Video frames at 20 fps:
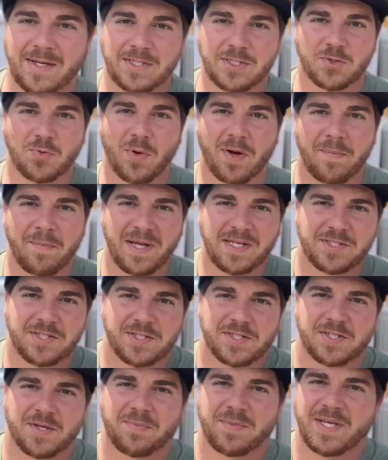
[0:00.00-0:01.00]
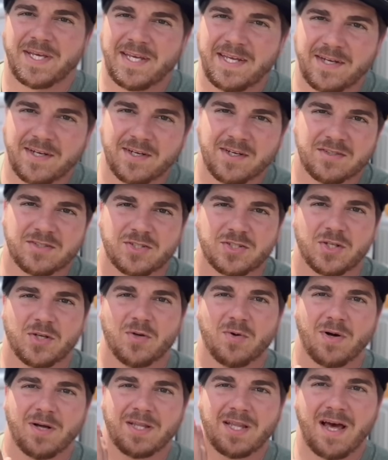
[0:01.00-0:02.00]
I just want to mention something here.
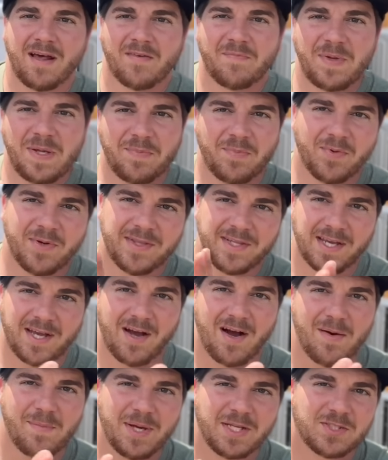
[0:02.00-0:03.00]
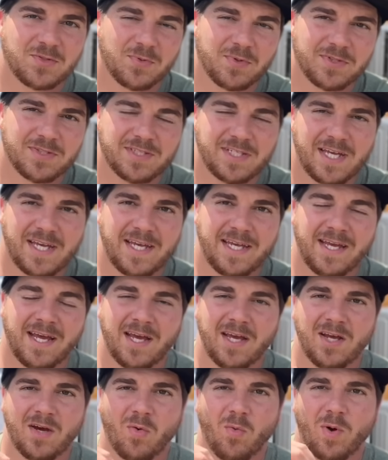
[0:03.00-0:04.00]
So a lot of people in the comments will say,
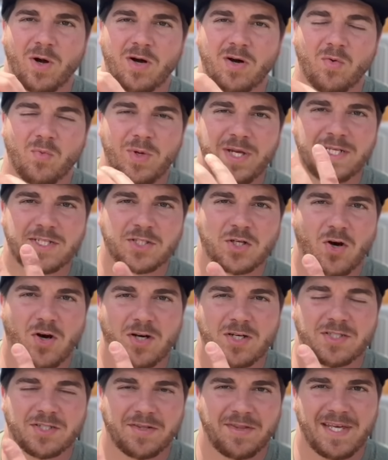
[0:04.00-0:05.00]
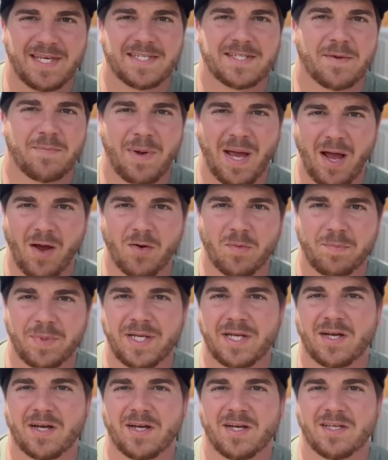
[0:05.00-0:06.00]
well, we charge this amount
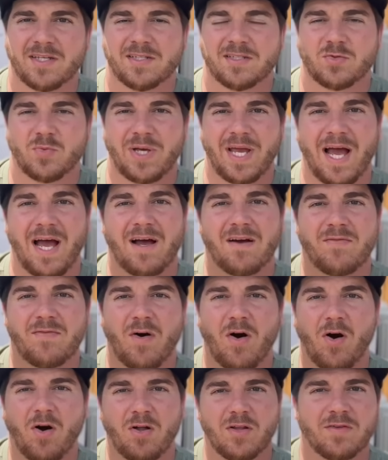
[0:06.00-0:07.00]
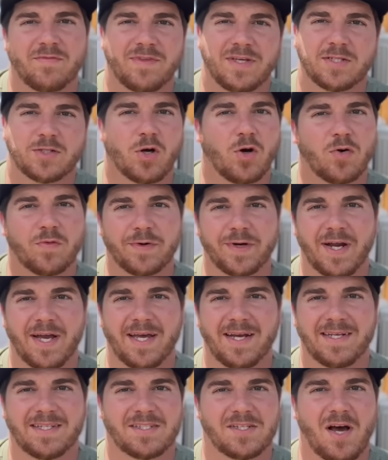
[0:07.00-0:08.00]
because we have all of this
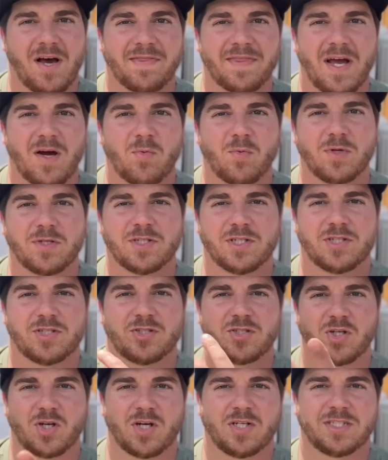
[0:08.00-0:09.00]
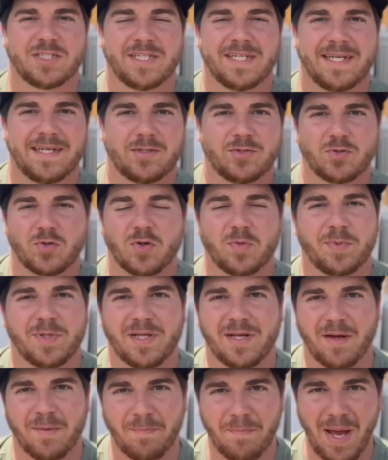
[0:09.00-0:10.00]
overhead. It's not that we're just charging
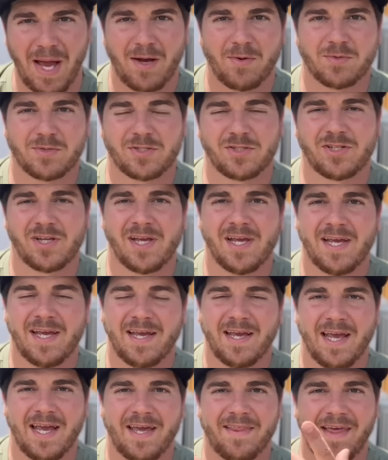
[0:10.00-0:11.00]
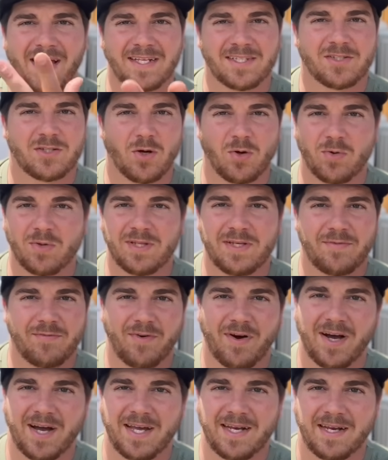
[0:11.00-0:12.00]
exorbitant amounts, and that's totally
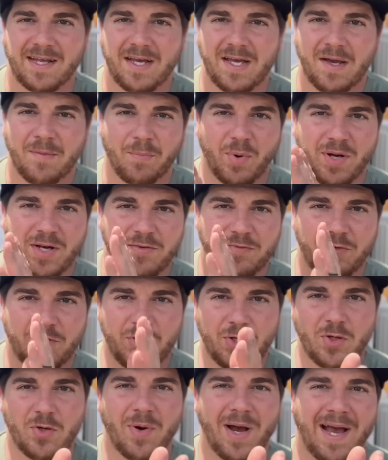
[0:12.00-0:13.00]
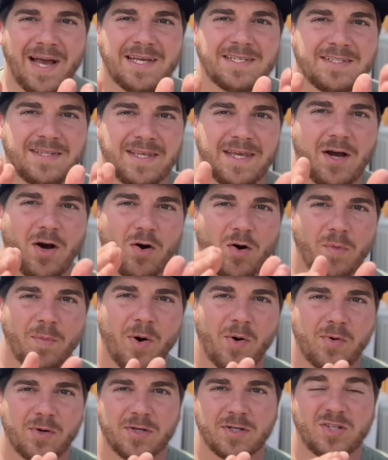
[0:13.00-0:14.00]
fine. But if you as the
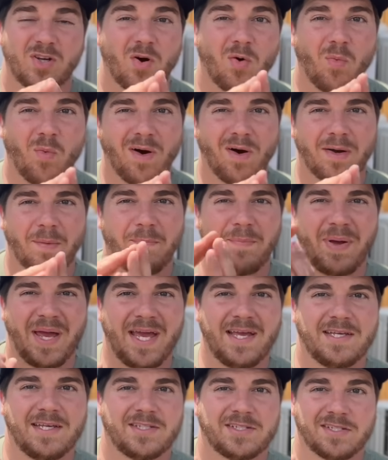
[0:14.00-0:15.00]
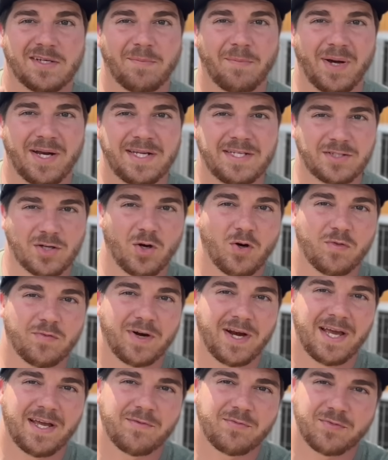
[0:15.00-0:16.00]
homeowner don't want to pay somebody's
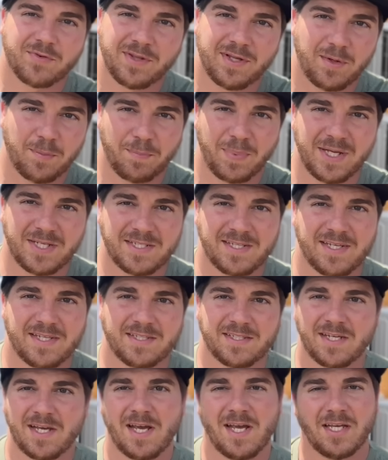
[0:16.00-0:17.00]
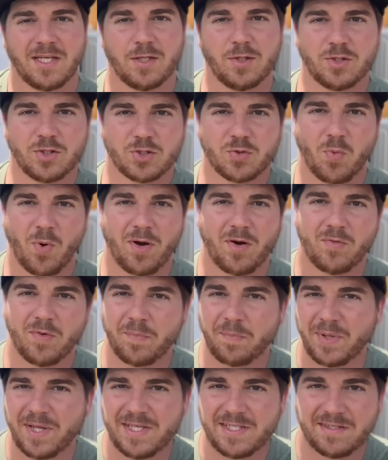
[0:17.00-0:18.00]
overhead for their business, you just want to
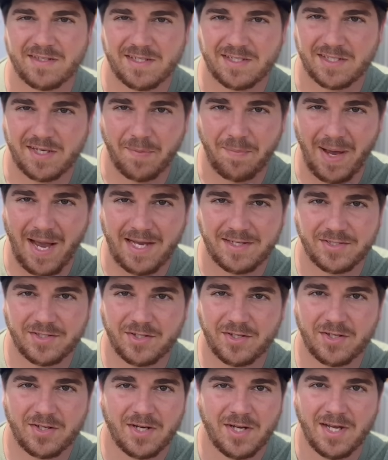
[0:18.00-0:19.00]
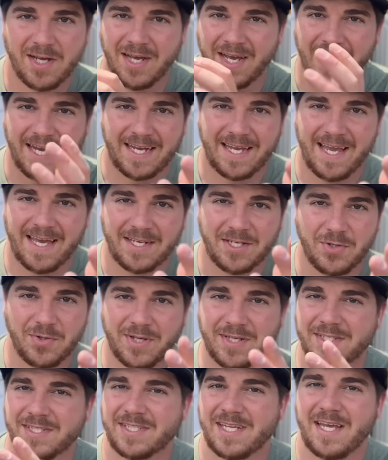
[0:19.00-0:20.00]
replace this capacitor, again, you
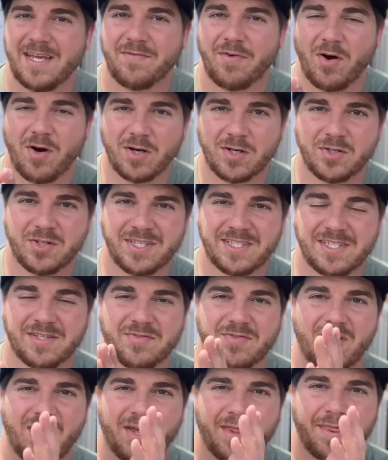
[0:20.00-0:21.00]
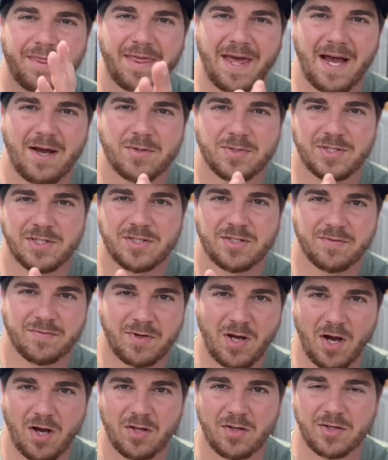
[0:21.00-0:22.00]
can save hundreds if not thousands of
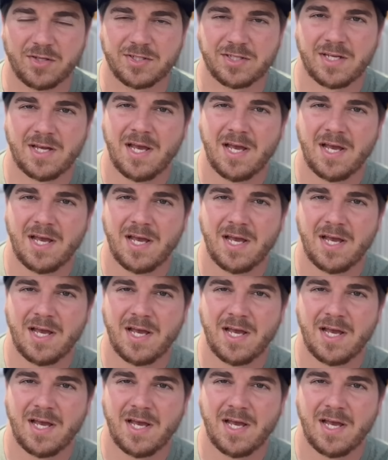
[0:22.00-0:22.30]
dollars.